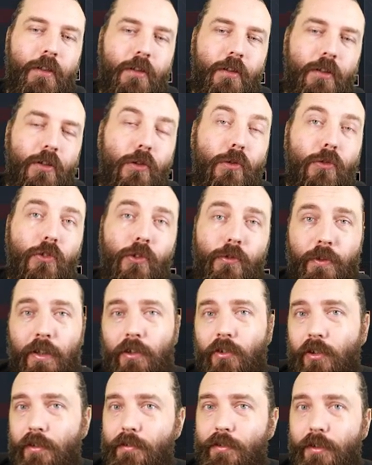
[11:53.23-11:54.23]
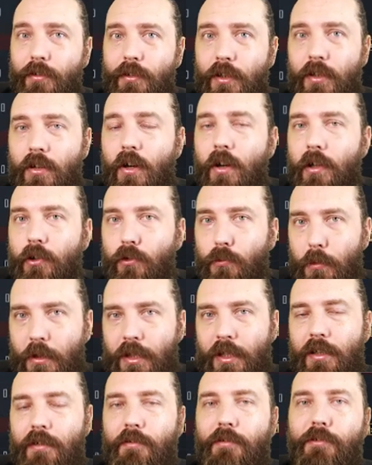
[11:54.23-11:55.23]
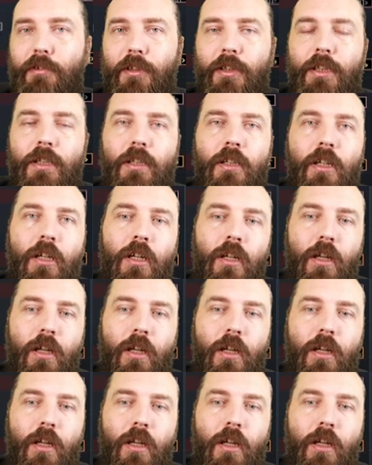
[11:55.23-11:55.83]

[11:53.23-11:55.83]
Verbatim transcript: the use of ST 59s within fleet,